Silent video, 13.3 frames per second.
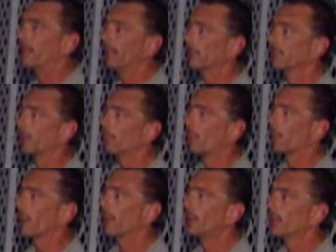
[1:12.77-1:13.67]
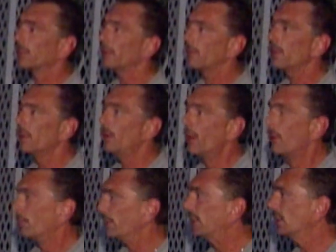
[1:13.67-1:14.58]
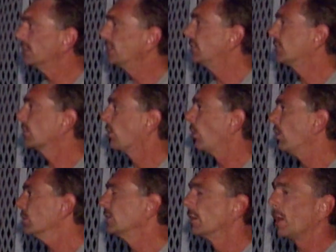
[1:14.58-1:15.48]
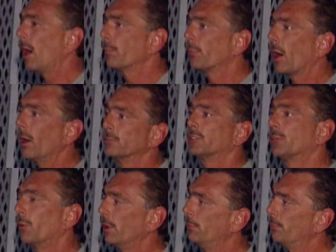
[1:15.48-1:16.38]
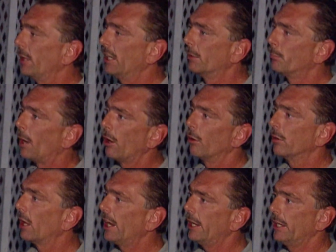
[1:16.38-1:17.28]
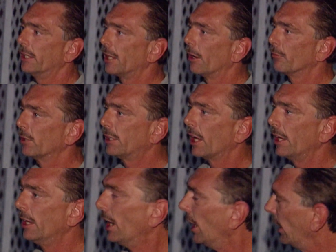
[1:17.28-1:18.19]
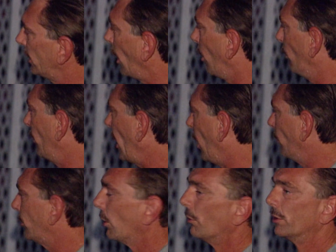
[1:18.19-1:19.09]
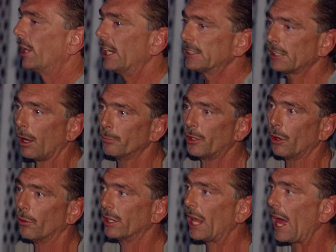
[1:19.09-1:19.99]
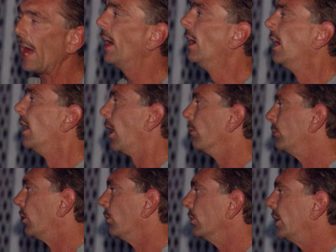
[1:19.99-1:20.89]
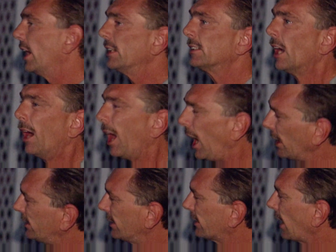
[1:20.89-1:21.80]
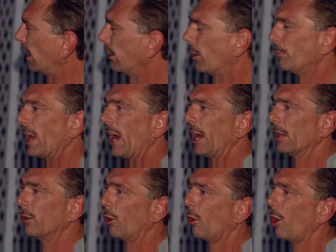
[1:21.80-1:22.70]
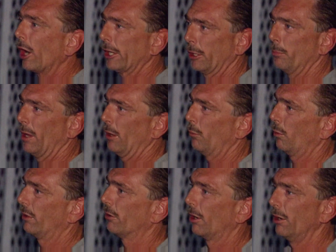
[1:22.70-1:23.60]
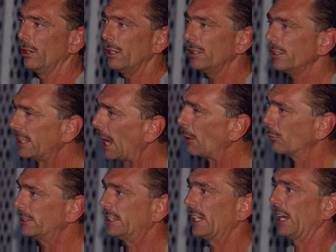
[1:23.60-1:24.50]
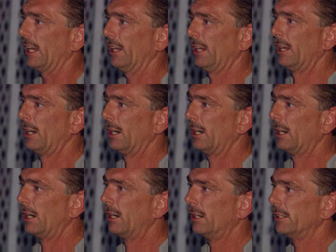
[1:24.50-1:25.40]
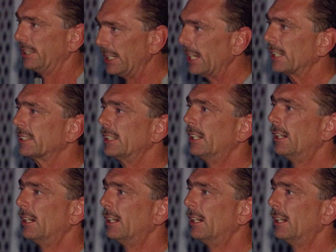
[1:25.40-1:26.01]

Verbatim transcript: him here no more. Why? Because he's causing a lot of problems between me and my old lady and everything, telling me I'm doing this, I'm doing that, I'm doing this. I just got up and had a little argument with her. That was it. Your wife's in the house? Yes.